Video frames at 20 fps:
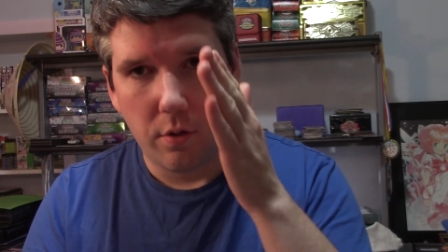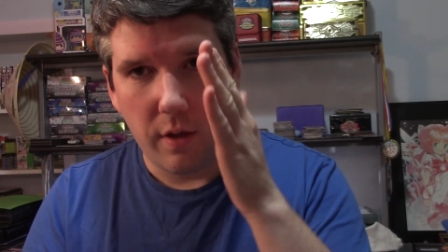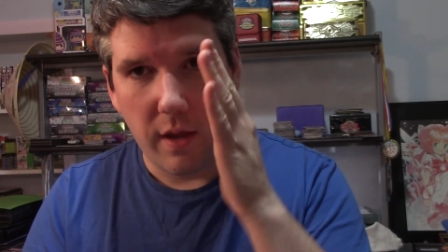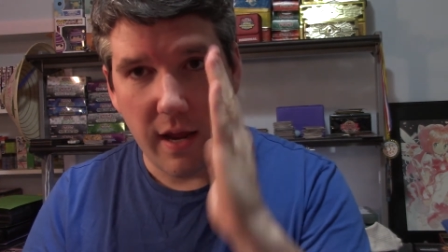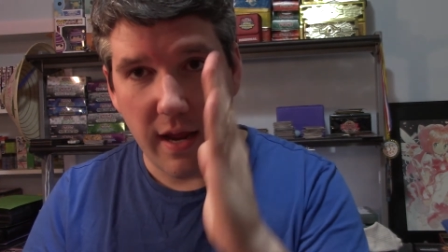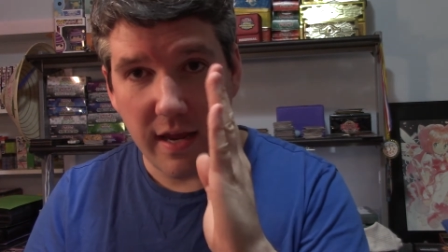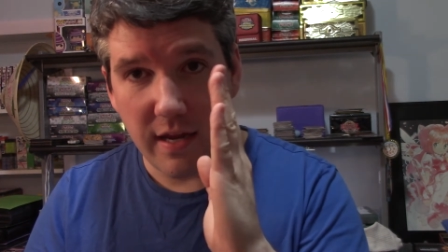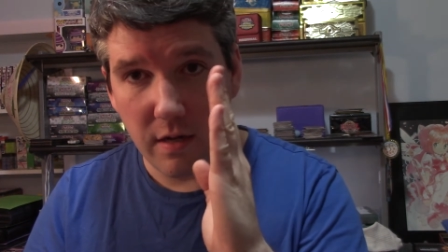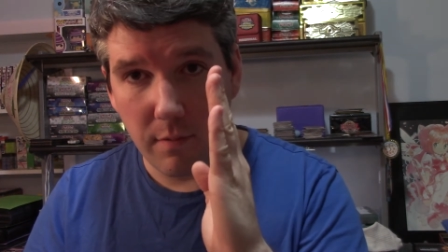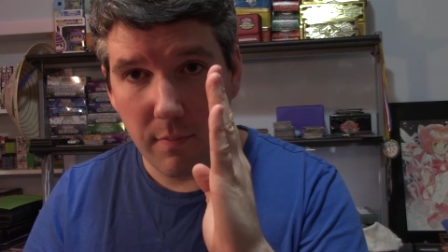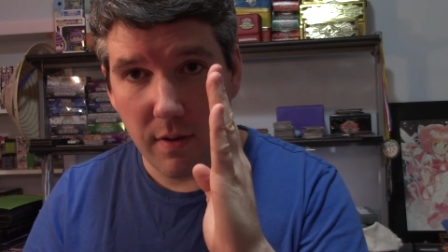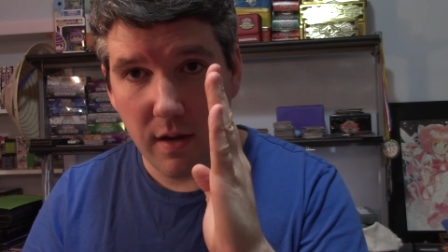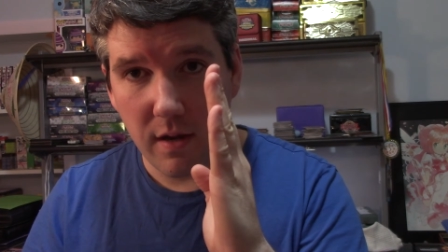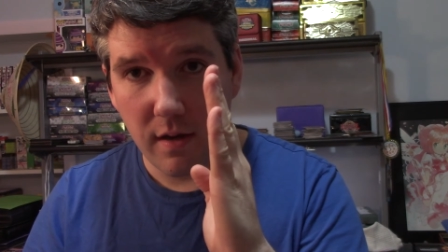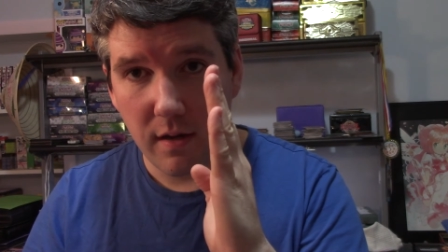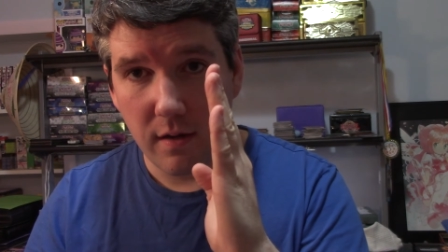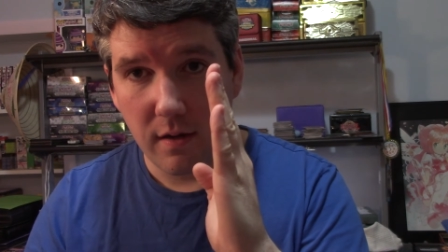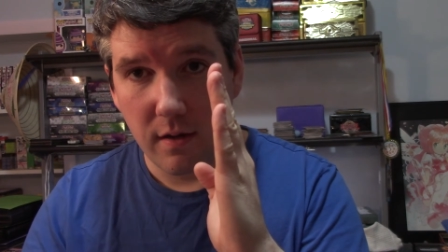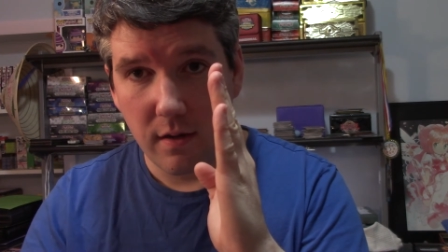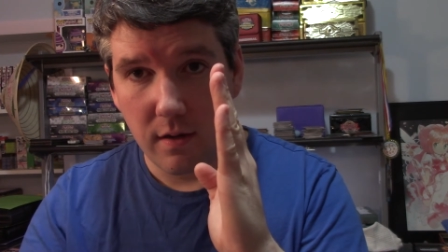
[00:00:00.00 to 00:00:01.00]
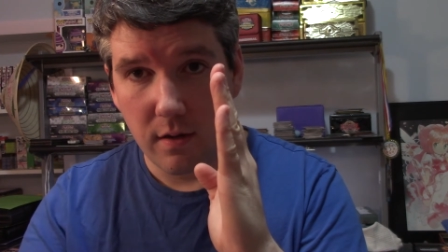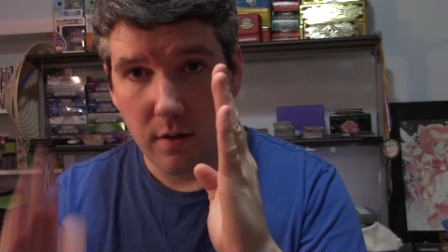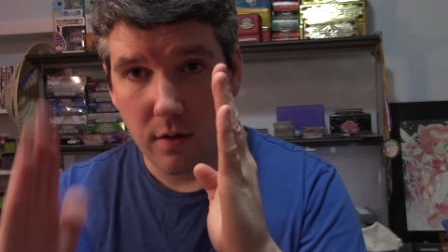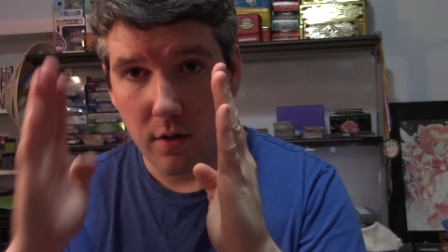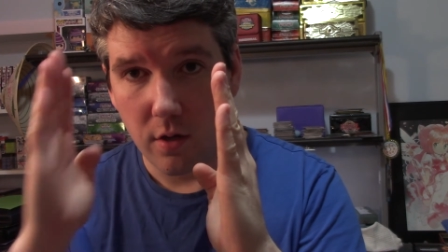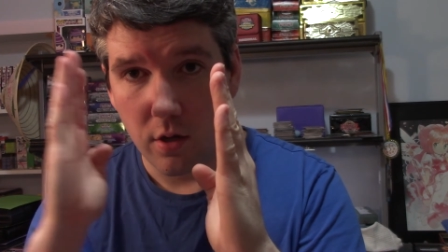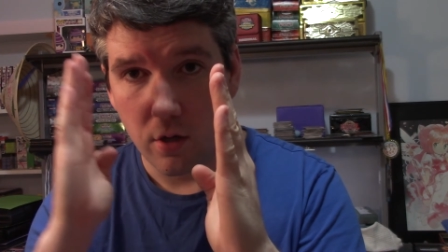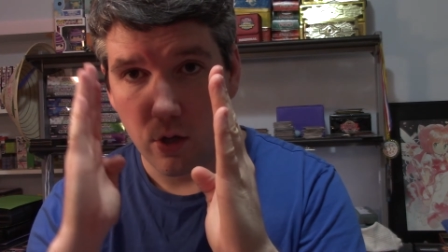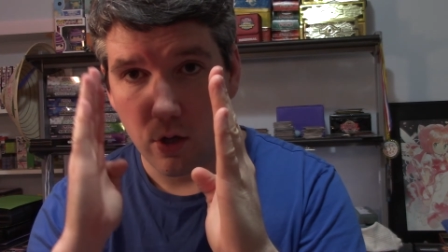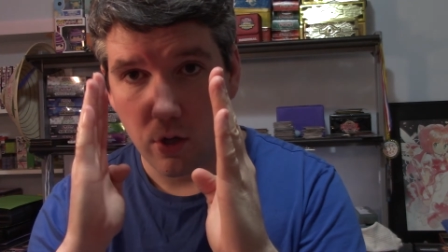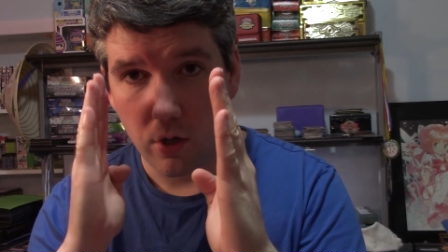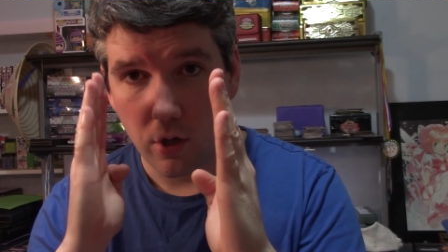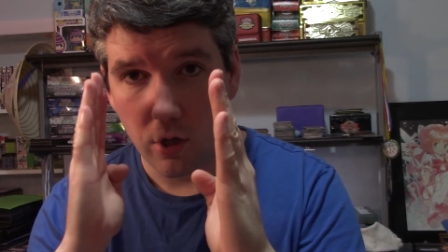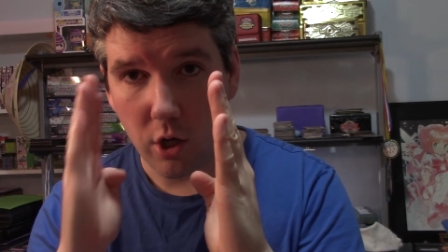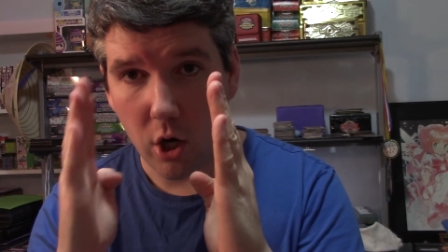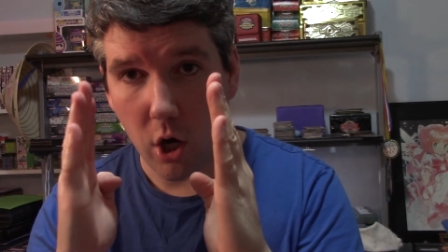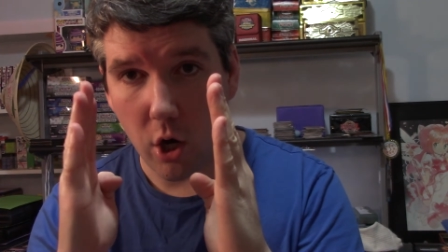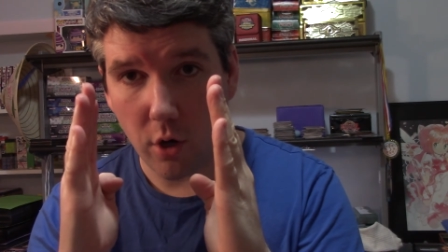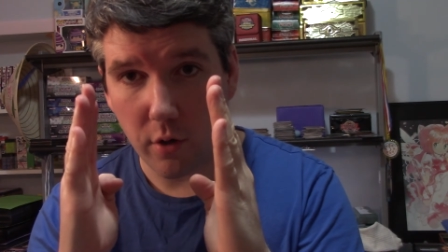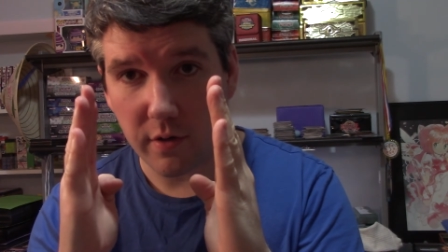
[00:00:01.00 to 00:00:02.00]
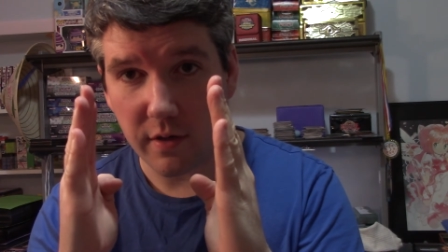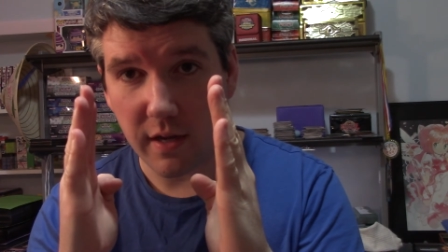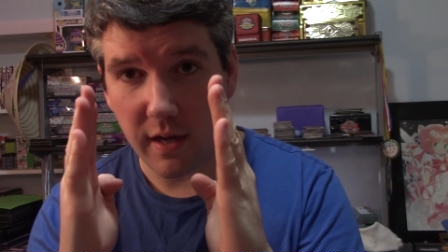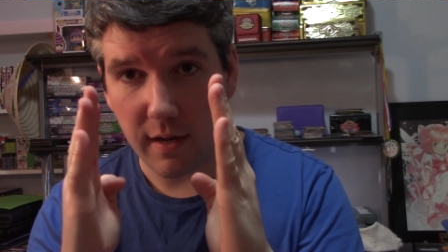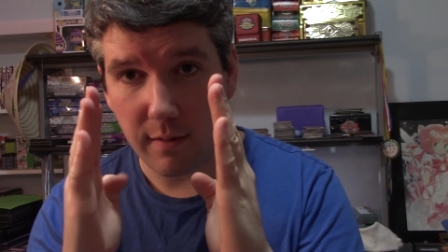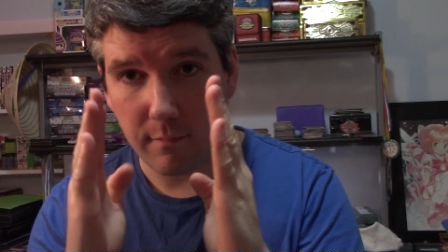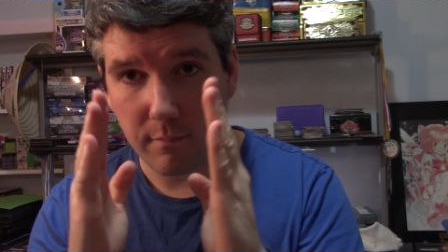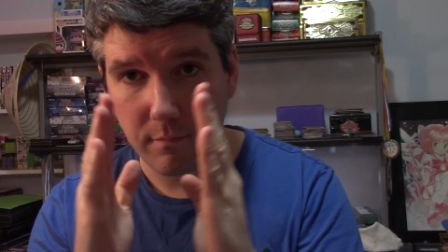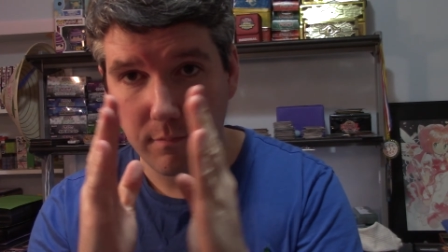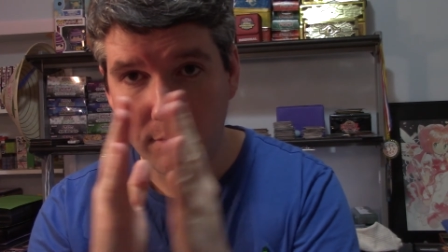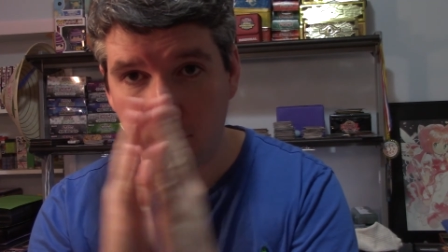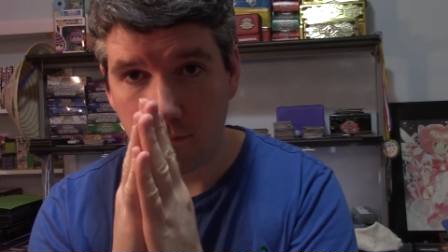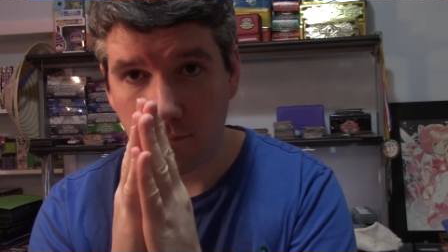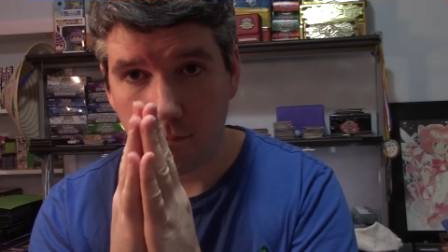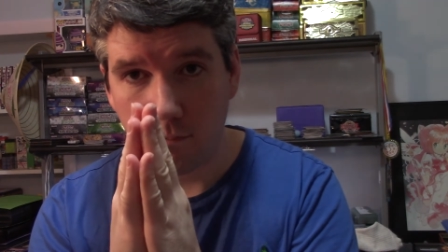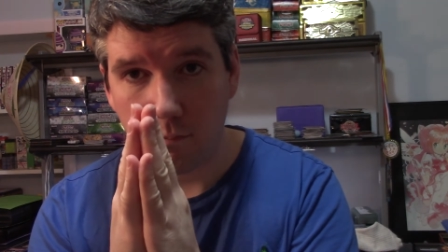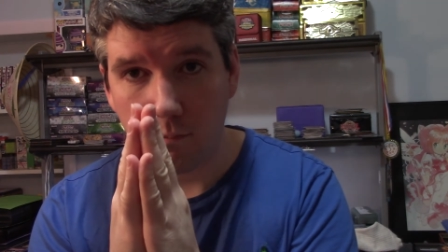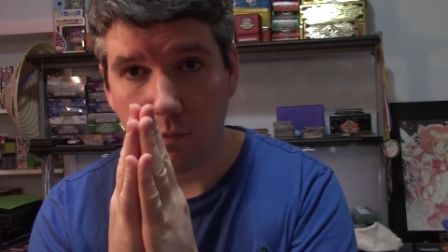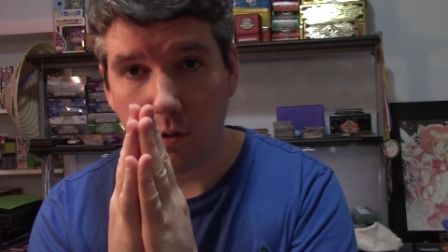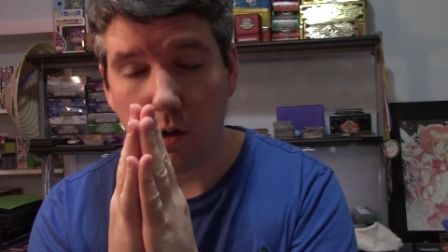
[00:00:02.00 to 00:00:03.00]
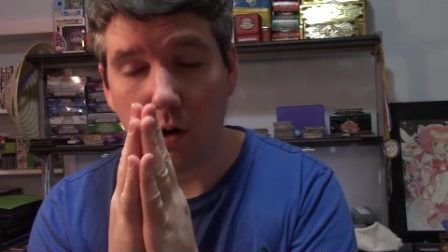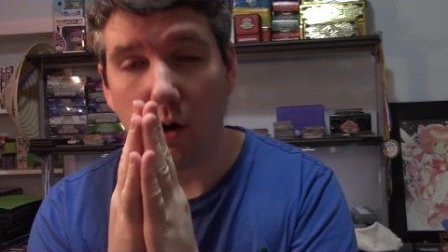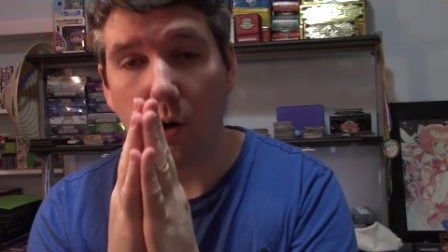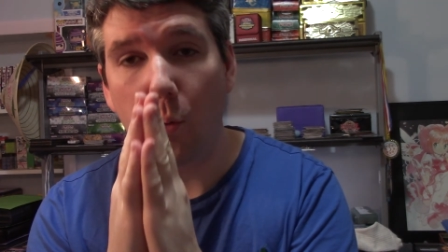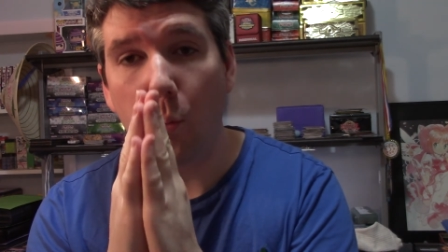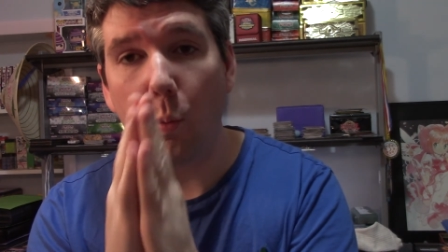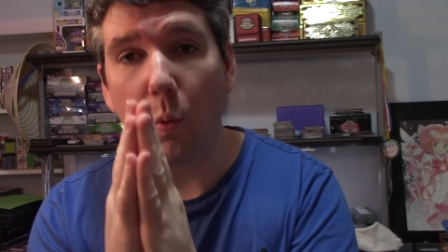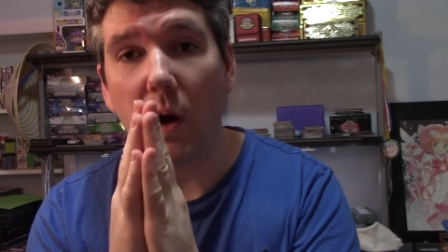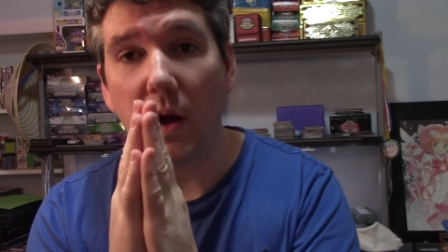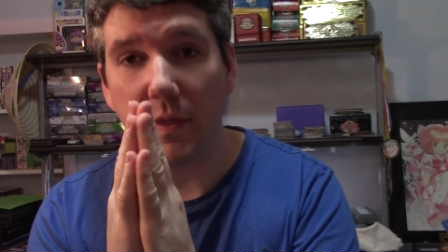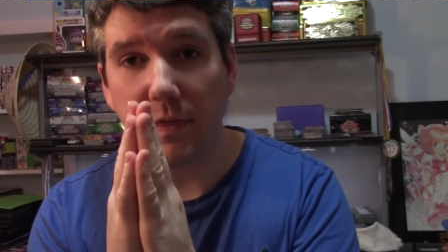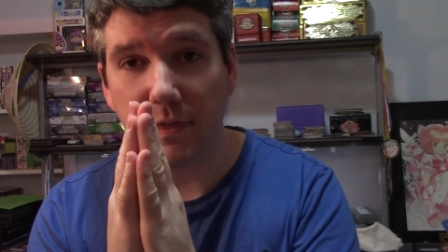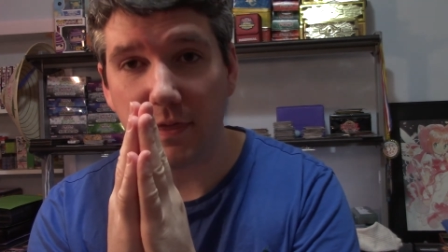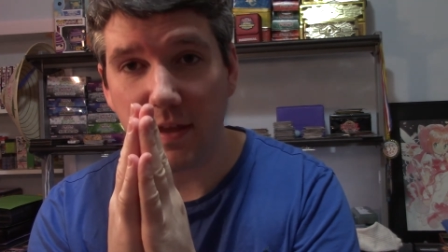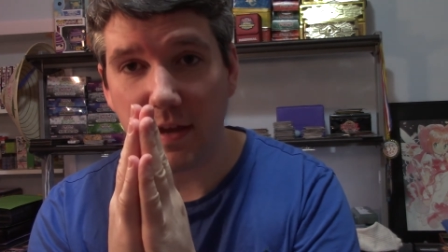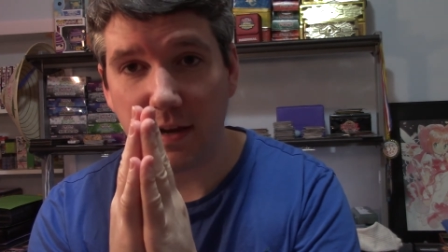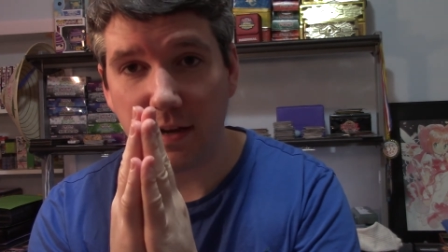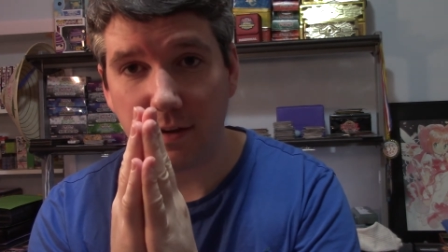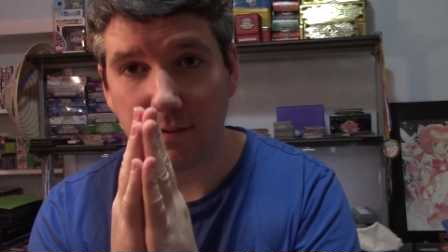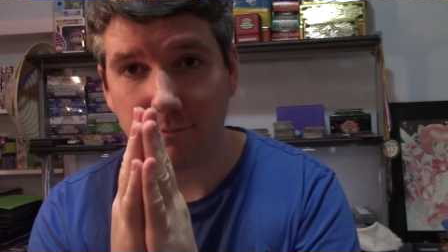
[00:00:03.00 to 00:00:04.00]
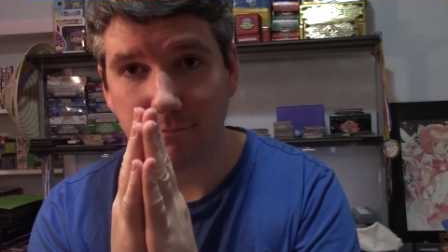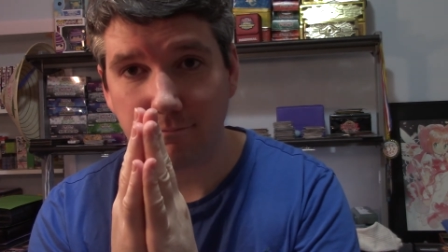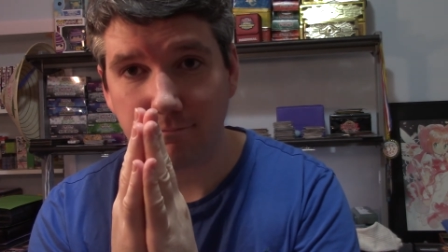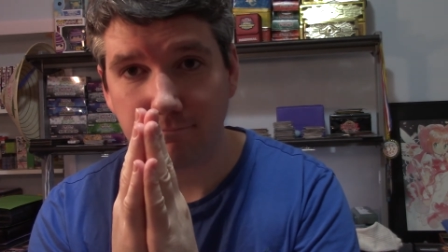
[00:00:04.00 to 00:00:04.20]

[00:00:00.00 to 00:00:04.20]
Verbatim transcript: anime, card game are one thing.